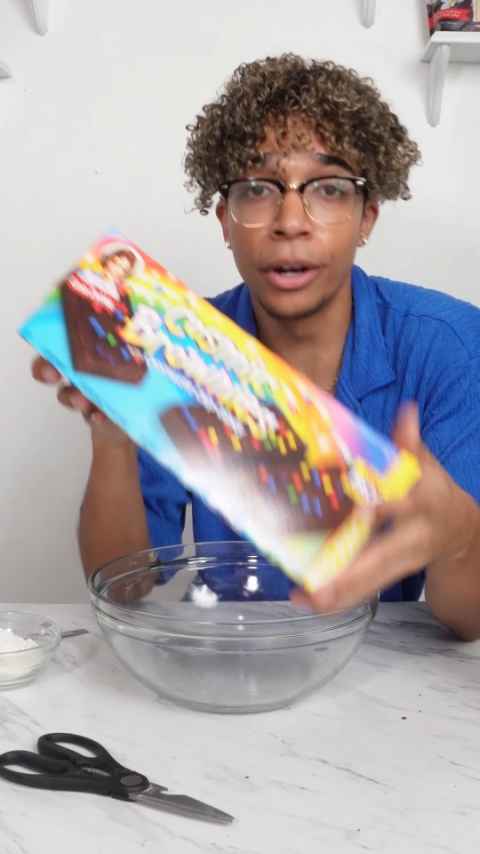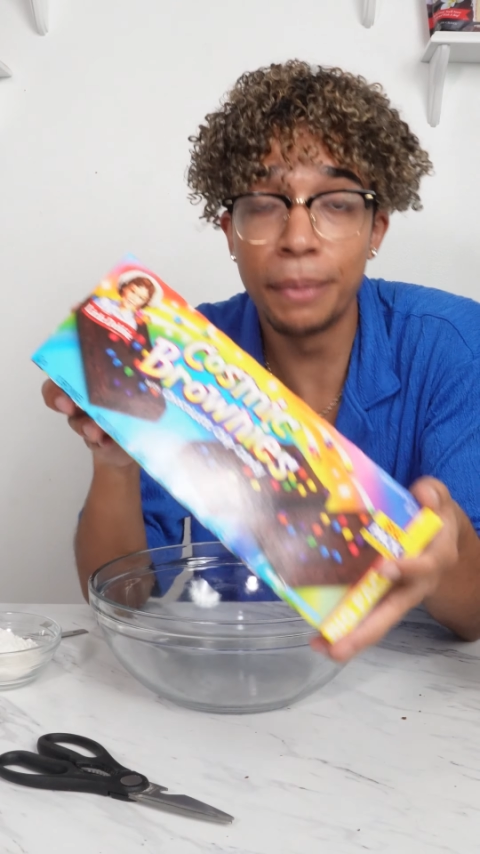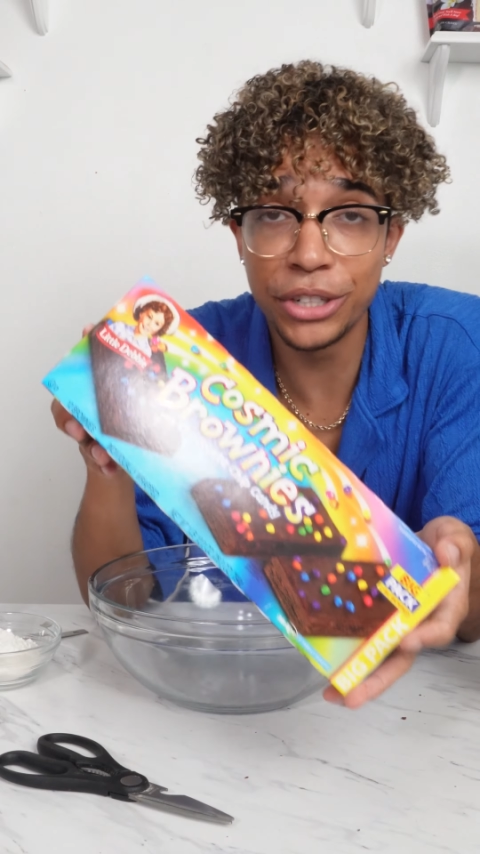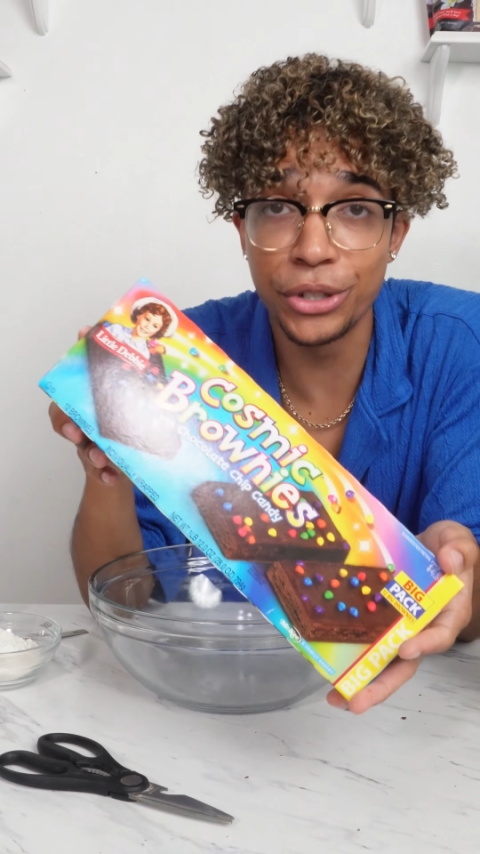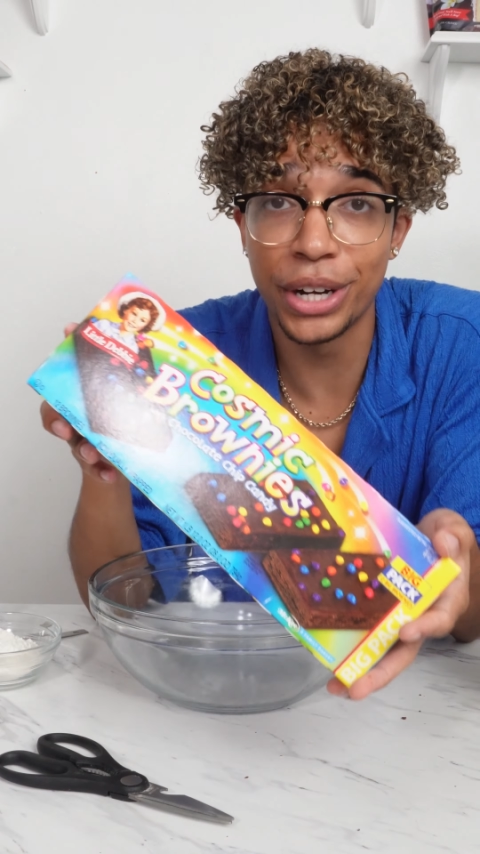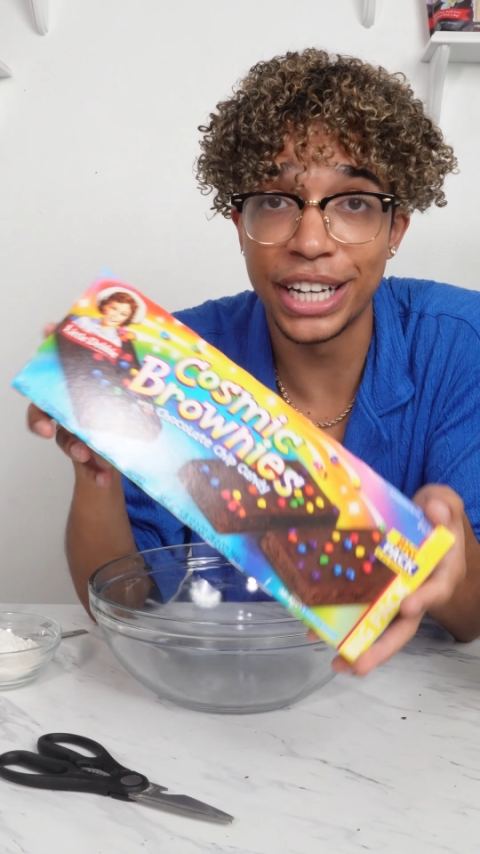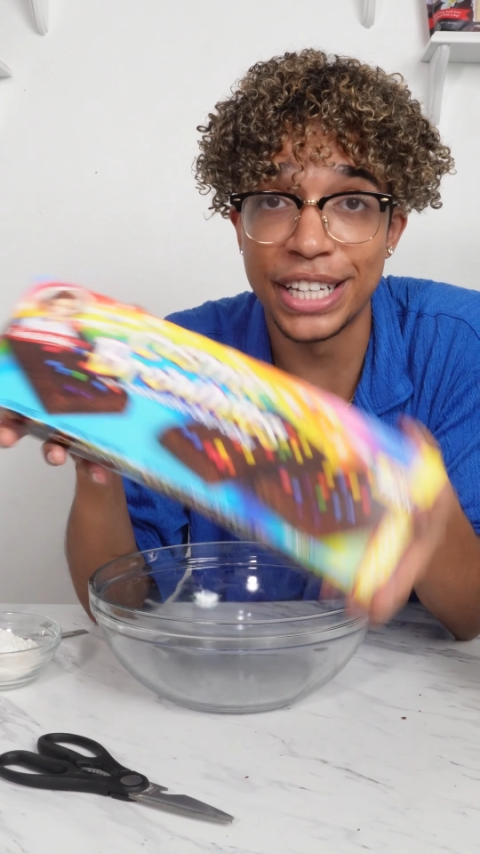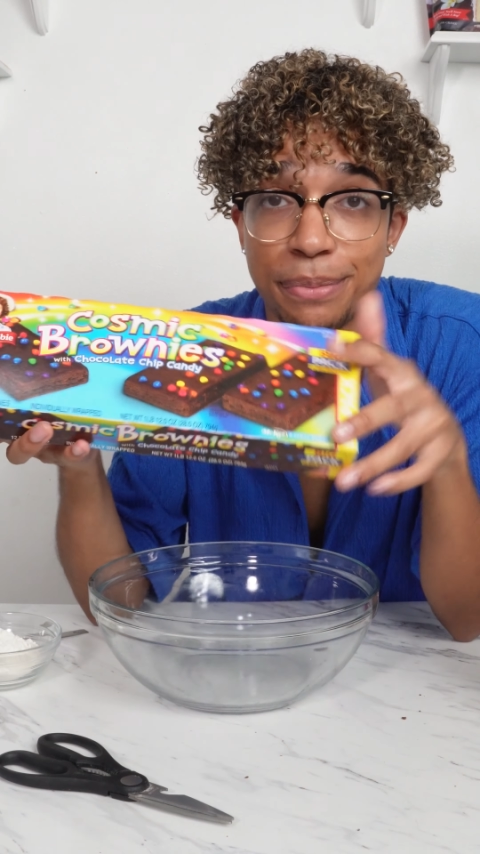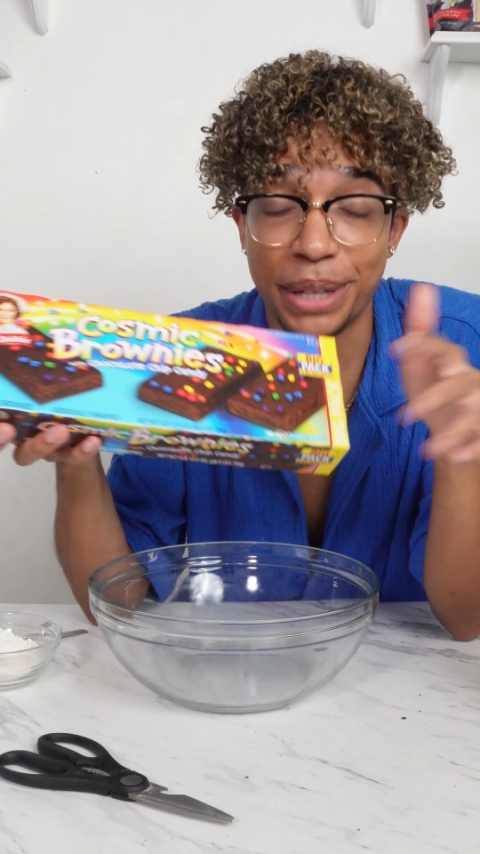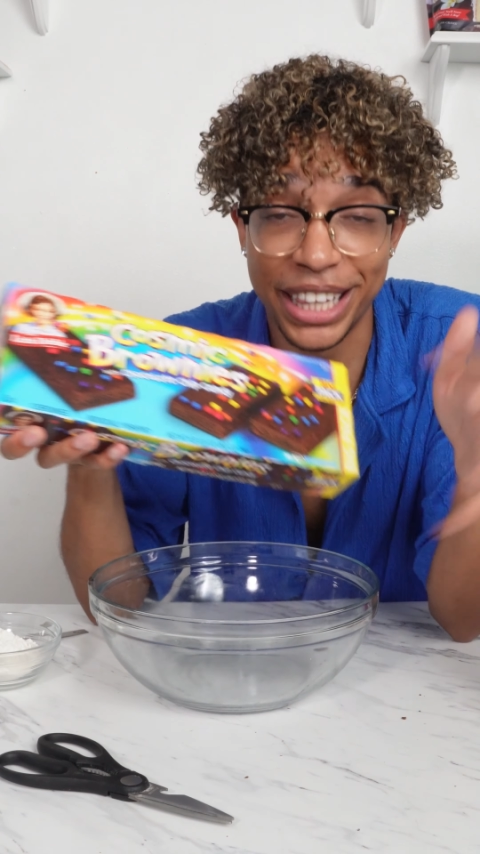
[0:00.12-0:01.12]
don't know about you
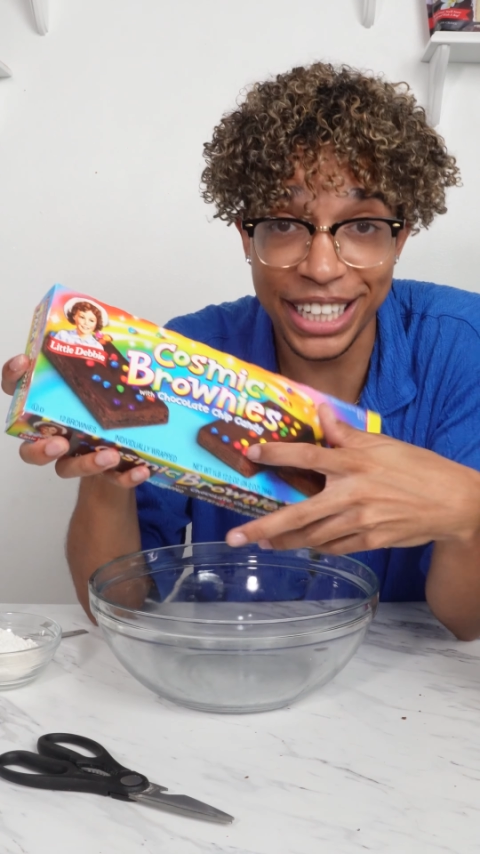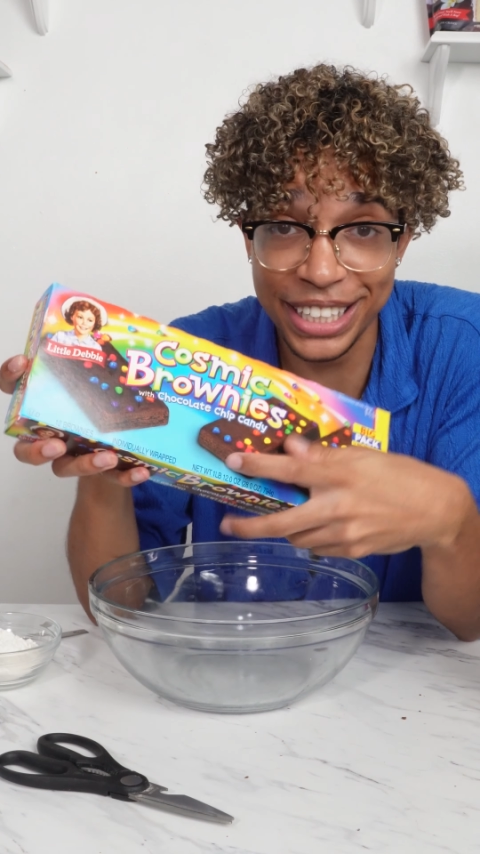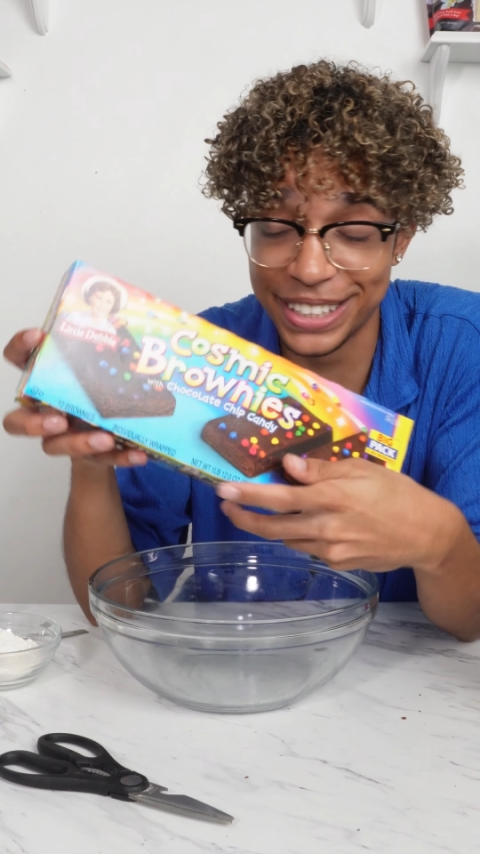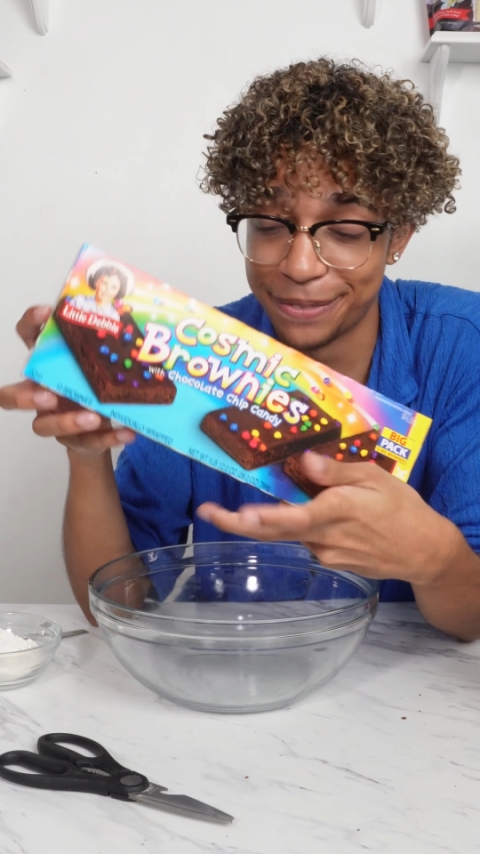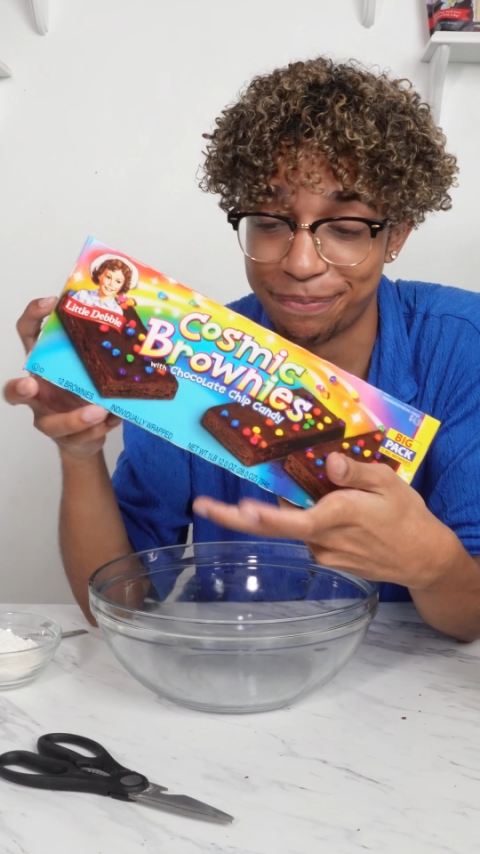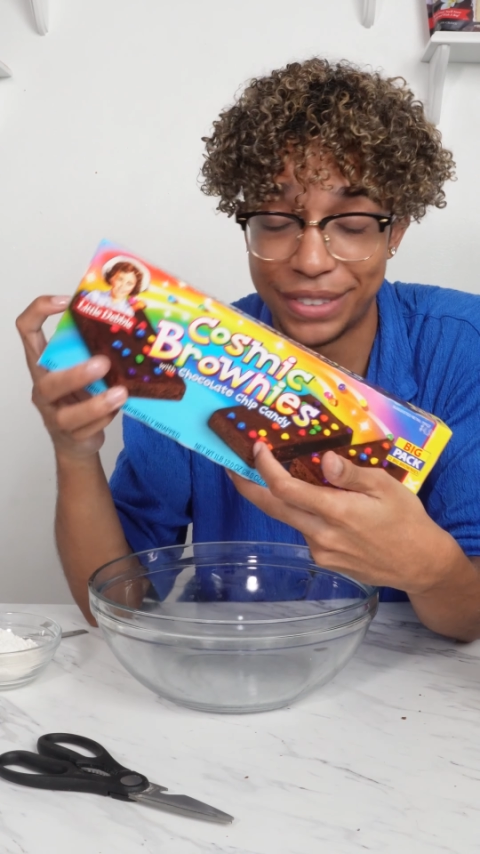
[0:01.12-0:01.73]
guys, but these